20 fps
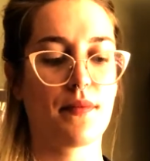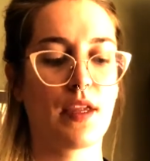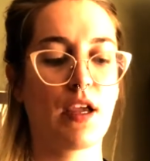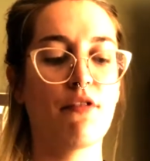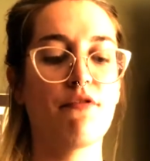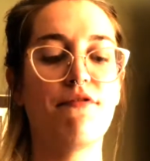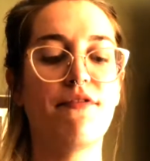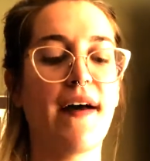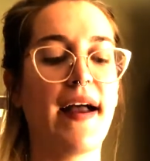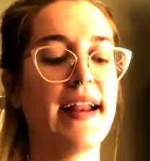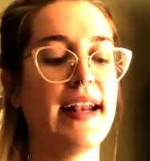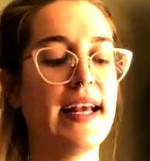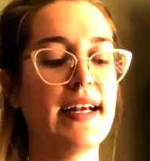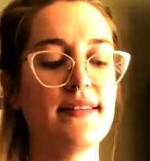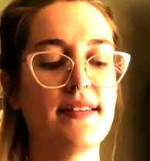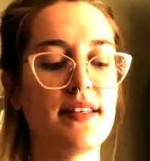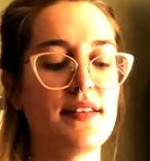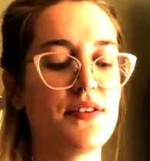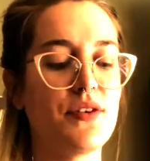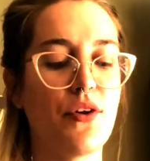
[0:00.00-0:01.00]

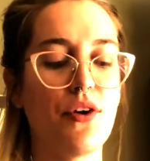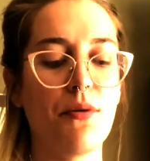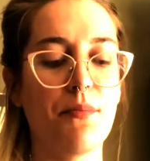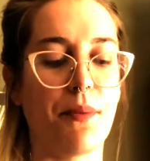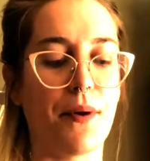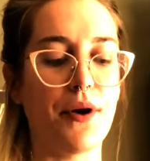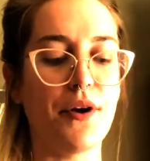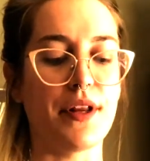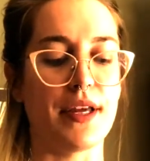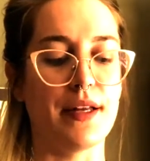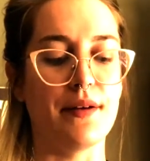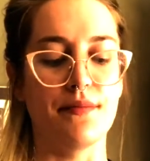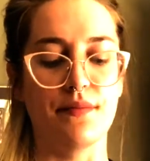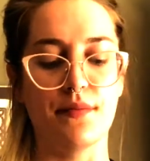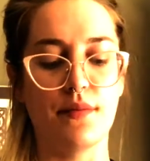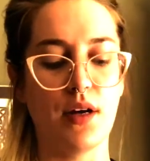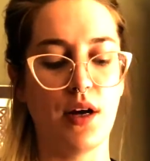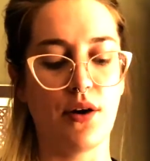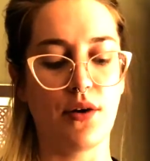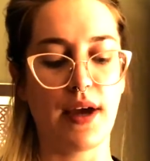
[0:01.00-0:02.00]
Finances are a burden,
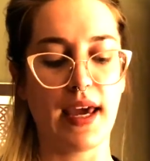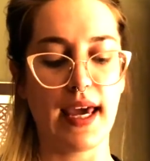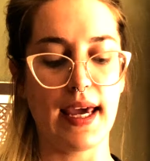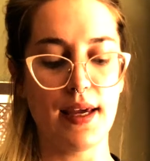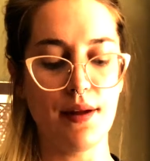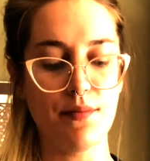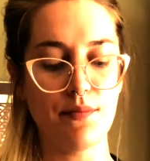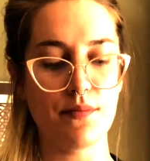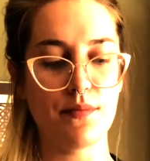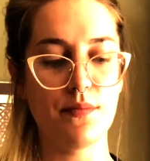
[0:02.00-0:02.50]
okay?